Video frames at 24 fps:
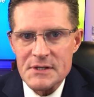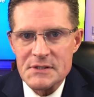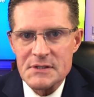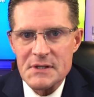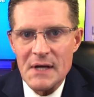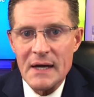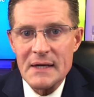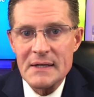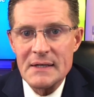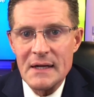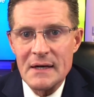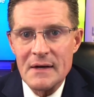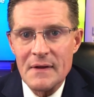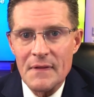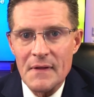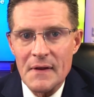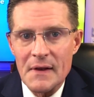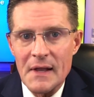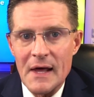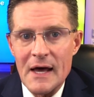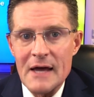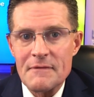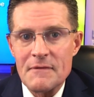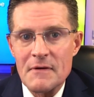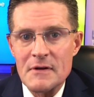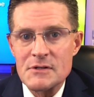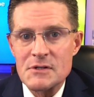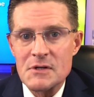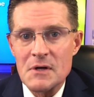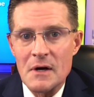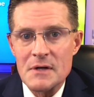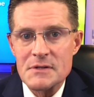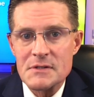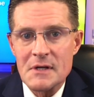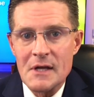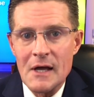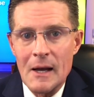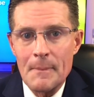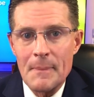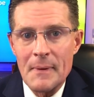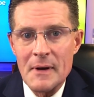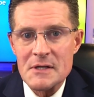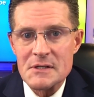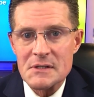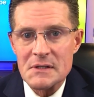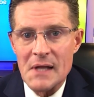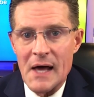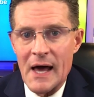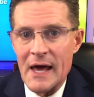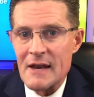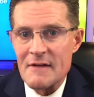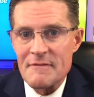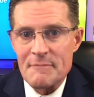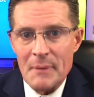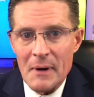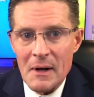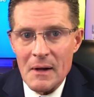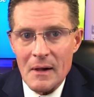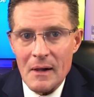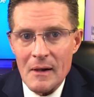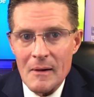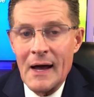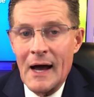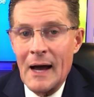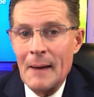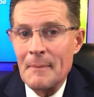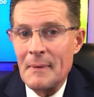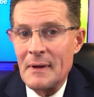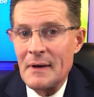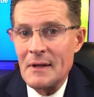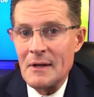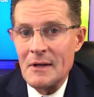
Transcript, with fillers: sucked into the life insurance company's line of ball. I mean,